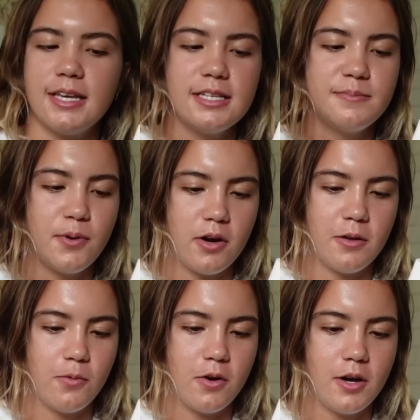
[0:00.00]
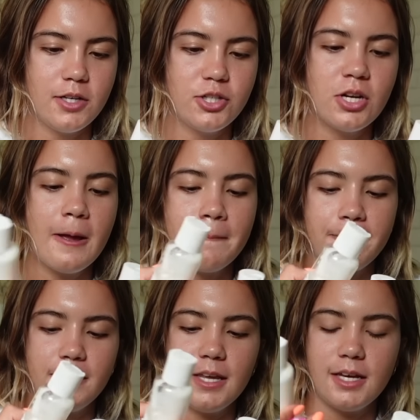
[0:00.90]
is body wash.
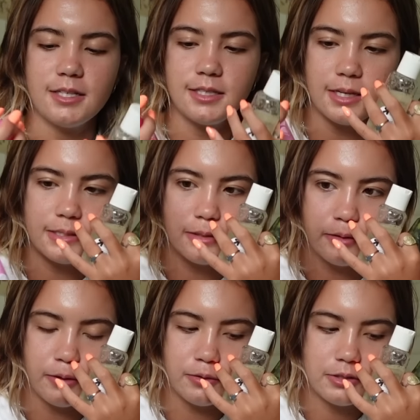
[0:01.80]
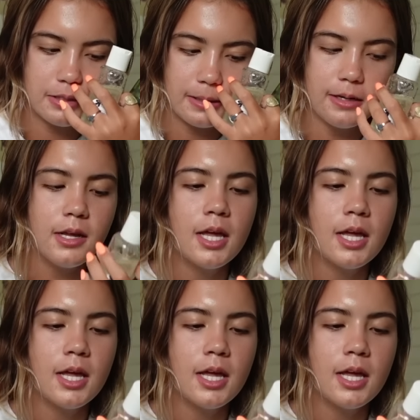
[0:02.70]
This is lotion.